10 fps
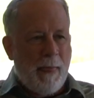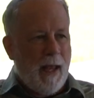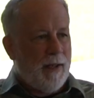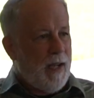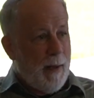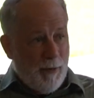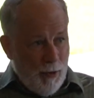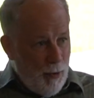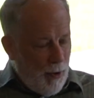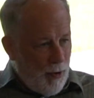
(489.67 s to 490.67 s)
and Tom's
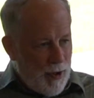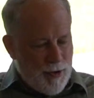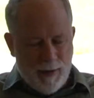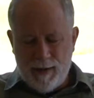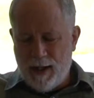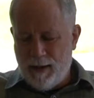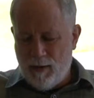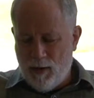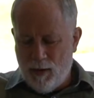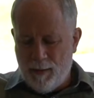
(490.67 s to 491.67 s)
a newer Christian, didn't
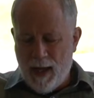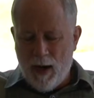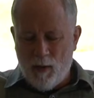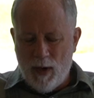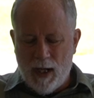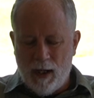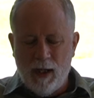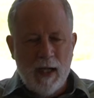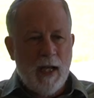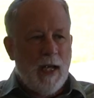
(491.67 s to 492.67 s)
know him that
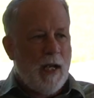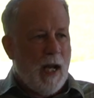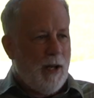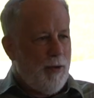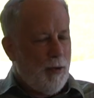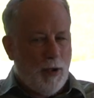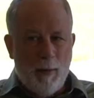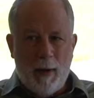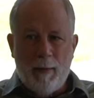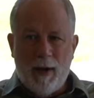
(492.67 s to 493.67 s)
well. I knew a
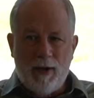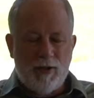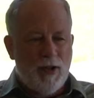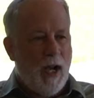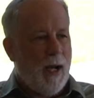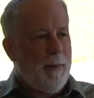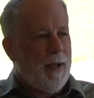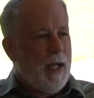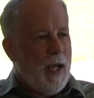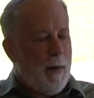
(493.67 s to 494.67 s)
little bit about his
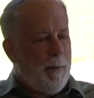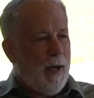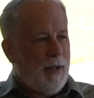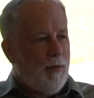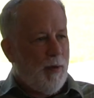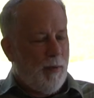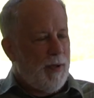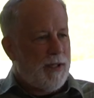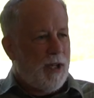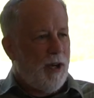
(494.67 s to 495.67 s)
job, but when we
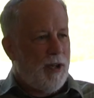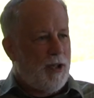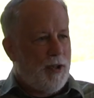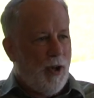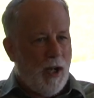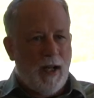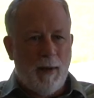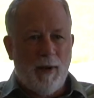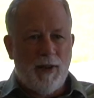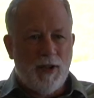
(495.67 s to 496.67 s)
start talking
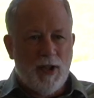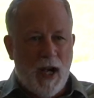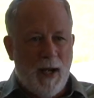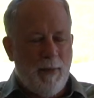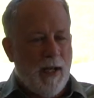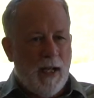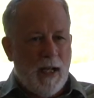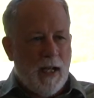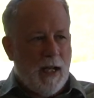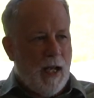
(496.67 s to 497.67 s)
about the job,
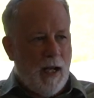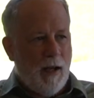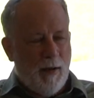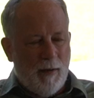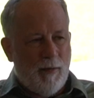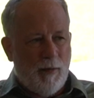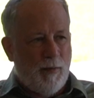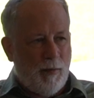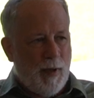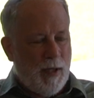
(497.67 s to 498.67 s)

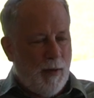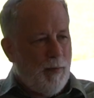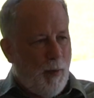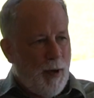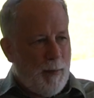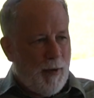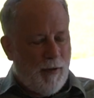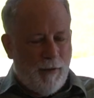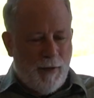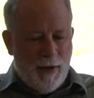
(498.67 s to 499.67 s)
being the point
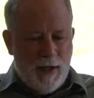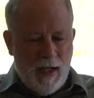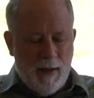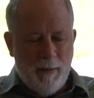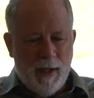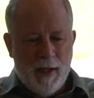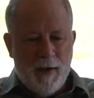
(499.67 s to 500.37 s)
person for the team,